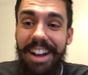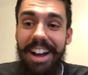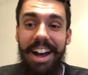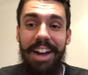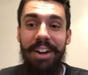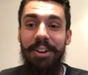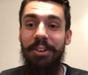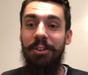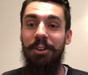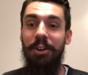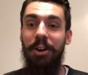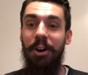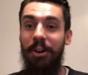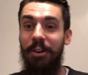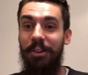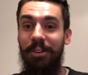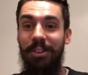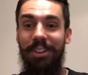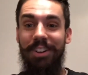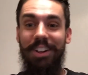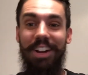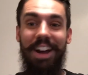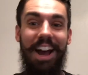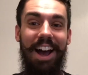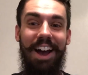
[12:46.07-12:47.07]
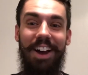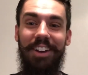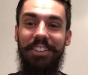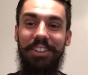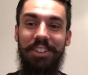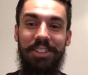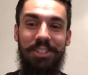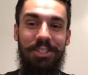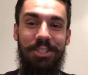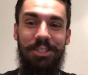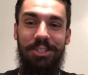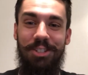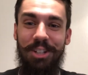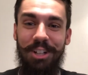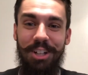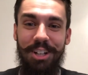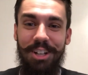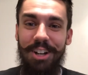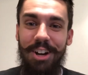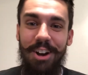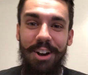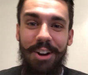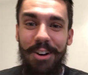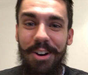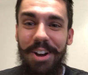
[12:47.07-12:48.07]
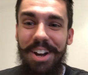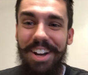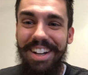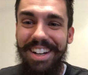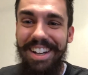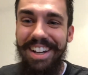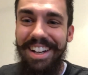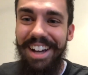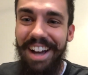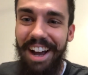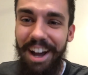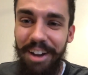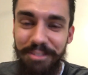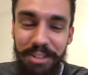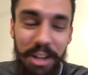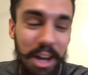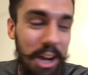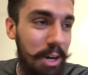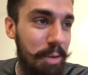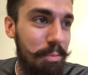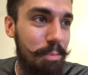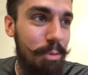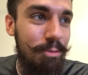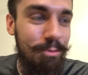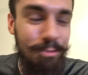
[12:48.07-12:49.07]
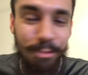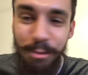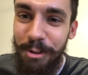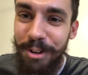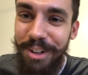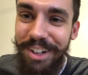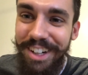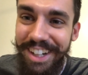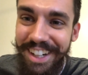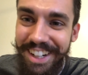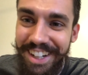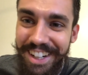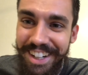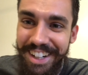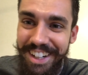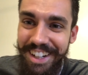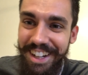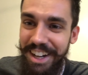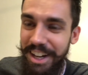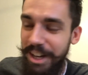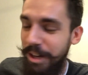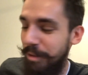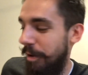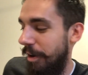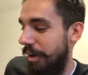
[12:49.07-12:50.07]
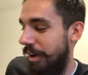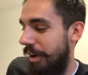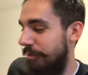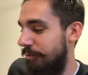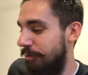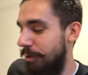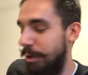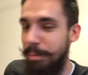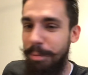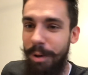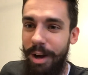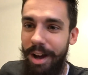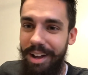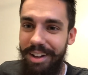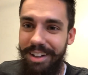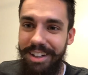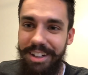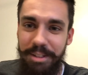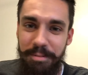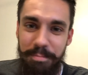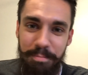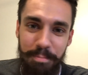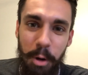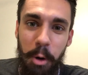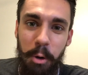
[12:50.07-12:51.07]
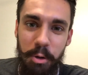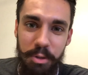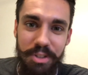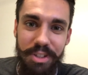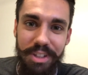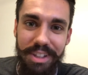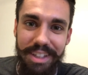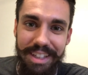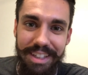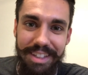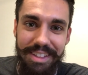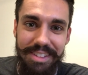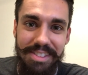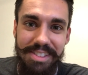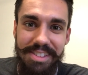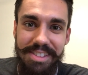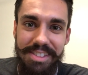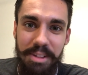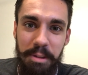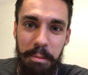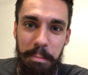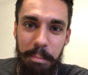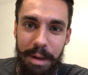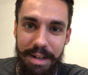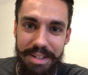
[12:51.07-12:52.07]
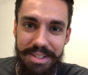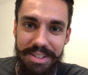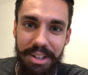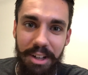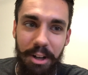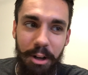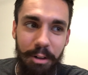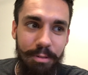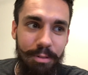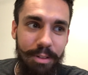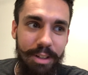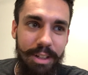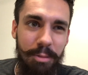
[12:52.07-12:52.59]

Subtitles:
I don't know how this is gonna go. I've done it before. I've repotted most of these myself.